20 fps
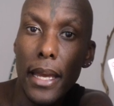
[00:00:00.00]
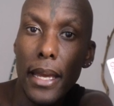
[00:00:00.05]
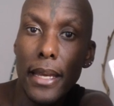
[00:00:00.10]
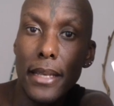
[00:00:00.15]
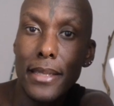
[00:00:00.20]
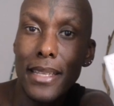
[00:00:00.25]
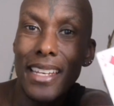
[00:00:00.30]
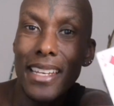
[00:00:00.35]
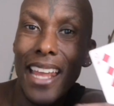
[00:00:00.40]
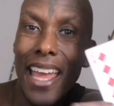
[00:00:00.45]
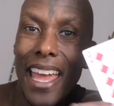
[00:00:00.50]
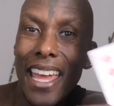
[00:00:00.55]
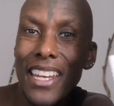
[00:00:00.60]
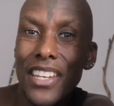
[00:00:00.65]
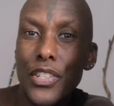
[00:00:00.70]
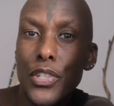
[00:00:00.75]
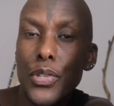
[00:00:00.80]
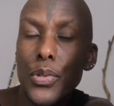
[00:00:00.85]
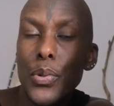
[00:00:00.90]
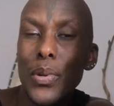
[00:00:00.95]
is an
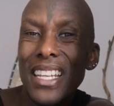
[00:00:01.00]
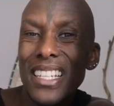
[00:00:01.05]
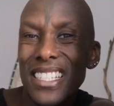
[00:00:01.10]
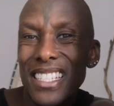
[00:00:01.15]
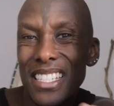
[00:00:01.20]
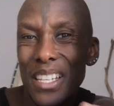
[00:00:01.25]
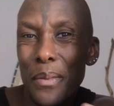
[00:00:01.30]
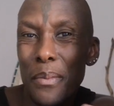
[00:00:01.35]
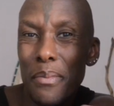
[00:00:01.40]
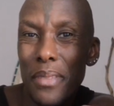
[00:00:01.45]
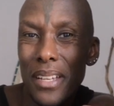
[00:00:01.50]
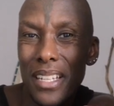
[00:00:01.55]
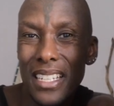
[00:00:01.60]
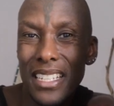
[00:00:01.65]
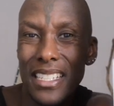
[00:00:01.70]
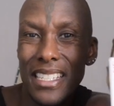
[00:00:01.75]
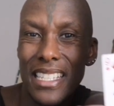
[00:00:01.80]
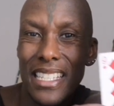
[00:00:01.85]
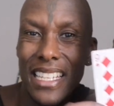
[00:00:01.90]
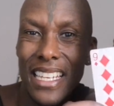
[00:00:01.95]
end to
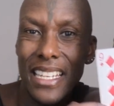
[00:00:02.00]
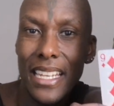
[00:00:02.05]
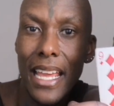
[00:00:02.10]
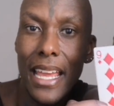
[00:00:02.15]
instability,